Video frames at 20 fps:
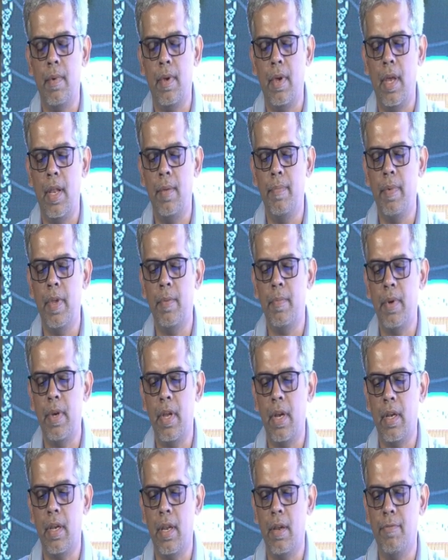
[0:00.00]
help in
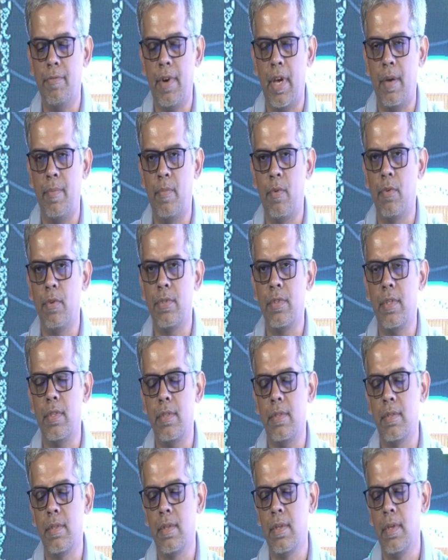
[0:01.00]
predicting
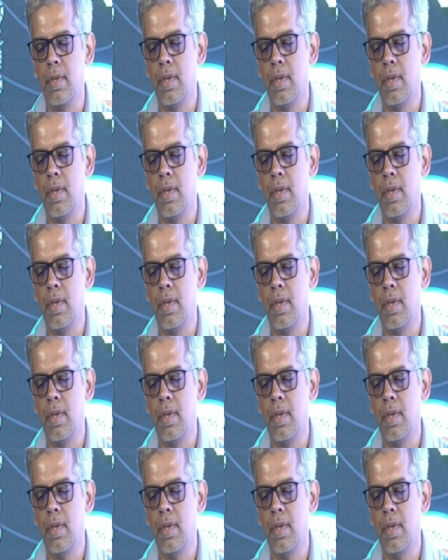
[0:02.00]
fibrosis,